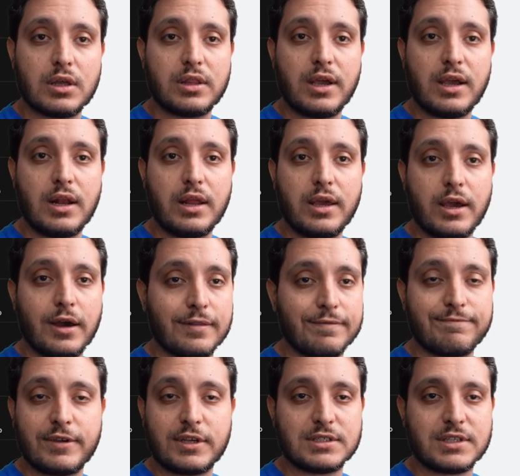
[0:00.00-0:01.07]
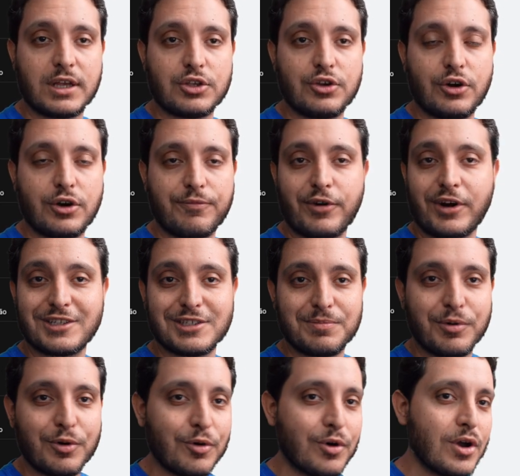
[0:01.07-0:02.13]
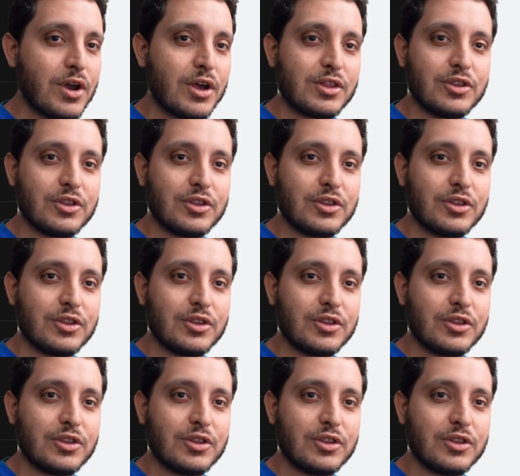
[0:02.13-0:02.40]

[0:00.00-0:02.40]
daily on things that you're, for example,